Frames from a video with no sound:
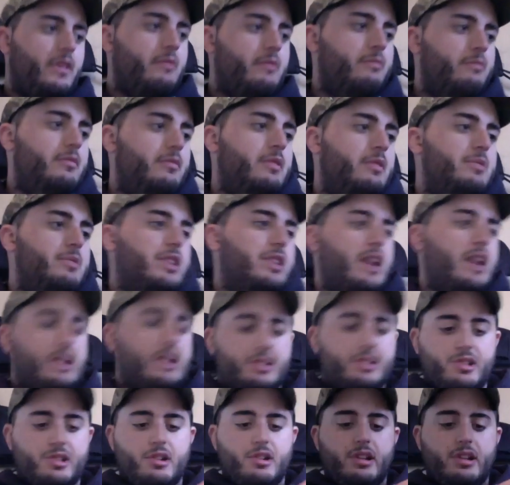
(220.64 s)
Let me kind
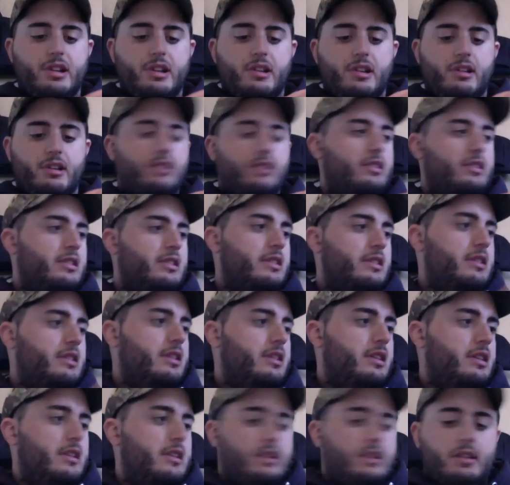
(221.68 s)
of show you here.
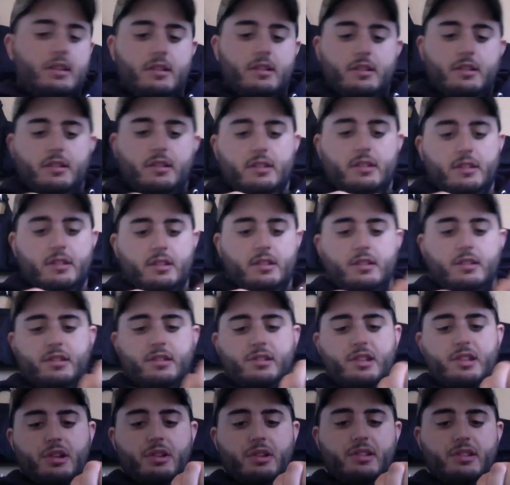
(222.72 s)

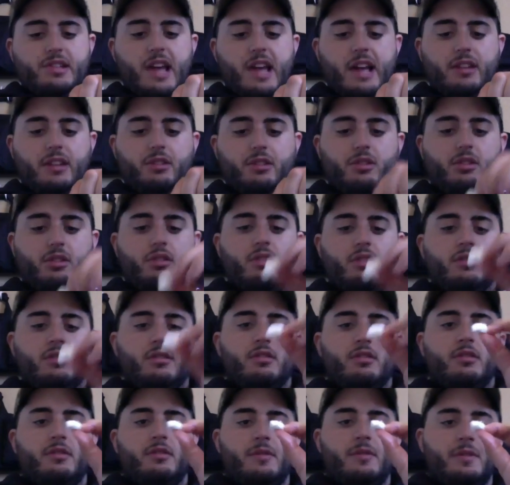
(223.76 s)
So you take your
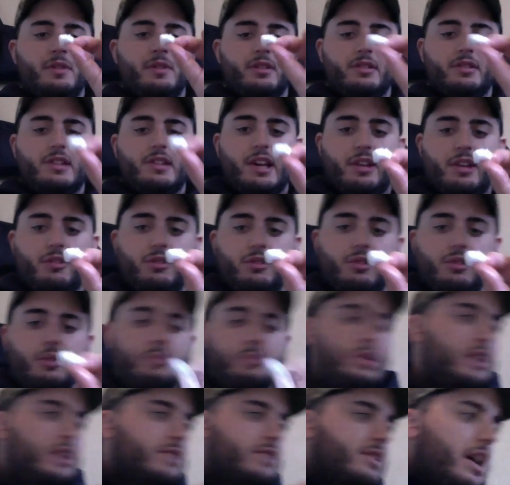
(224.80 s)
little
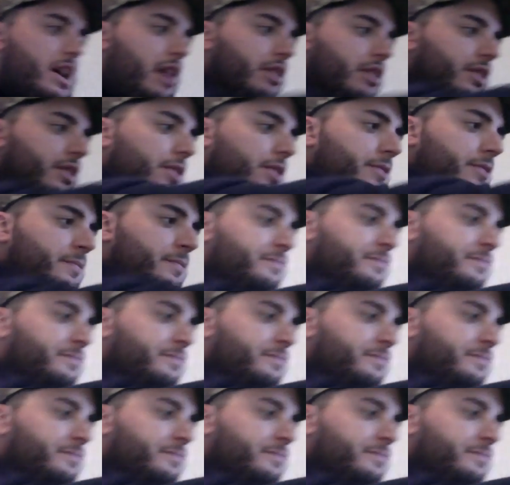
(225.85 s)
piece out here,